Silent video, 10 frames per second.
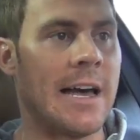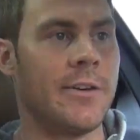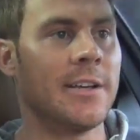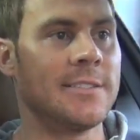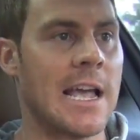
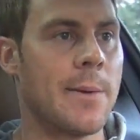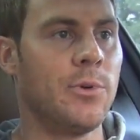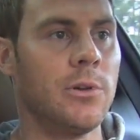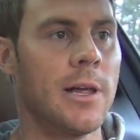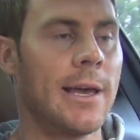out an
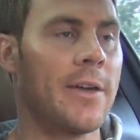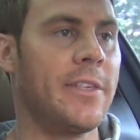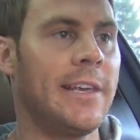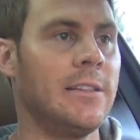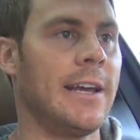example, like I
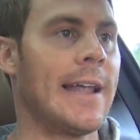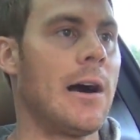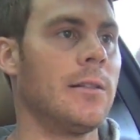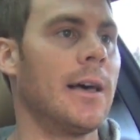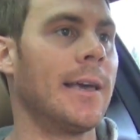think he laid
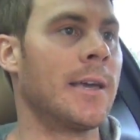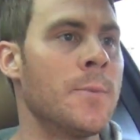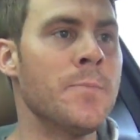out like,